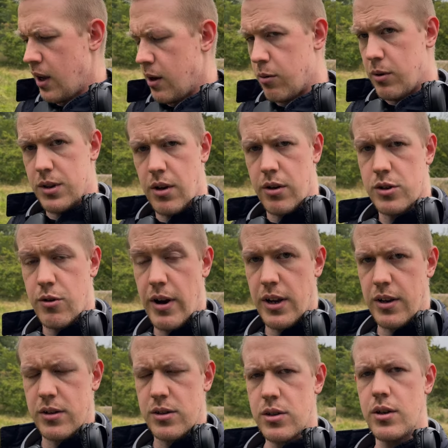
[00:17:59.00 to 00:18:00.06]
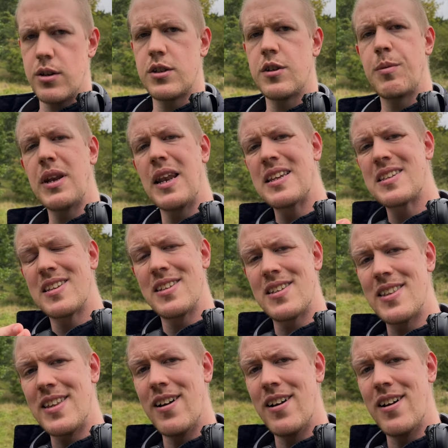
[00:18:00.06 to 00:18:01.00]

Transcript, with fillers: with those great concerns, you've been listening to the